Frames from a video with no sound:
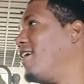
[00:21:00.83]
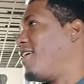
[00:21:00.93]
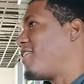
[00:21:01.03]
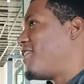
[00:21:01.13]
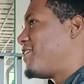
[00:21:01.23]

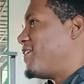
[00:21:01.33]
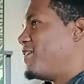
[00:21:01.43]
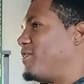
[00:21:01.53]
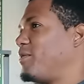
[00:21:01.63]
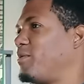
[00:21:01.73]
All right
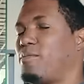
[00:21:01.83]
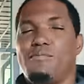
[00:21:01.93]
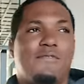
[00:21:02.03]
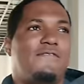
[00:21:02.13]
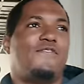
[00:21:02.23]
then.
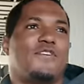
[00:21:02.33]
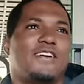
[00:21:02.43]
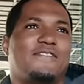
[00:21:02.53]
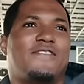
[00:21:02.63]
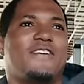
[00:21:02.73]

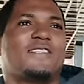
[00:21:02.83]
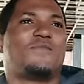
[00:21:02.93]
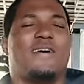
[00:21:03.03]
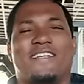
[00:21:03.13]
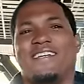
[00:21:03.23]
Before, first
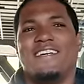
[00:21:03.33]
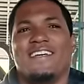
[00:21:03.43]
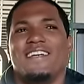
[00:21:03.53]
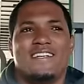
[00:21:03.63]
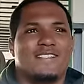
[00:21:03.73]
one
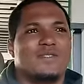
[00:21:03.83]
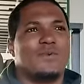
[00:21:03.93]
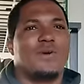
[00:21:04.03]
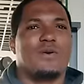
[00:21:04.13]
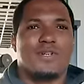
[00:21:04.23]
is
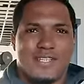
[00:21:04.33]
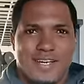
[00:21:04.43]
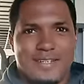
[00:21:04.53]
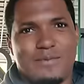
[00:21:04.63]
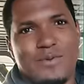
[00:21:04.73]
where was
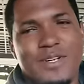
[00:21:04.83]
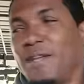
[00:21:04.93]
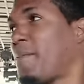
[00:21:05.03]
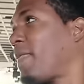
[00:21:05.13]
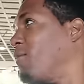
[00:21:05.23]
I
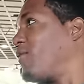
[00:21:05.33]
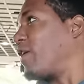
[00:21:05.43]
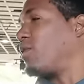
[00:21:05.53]
before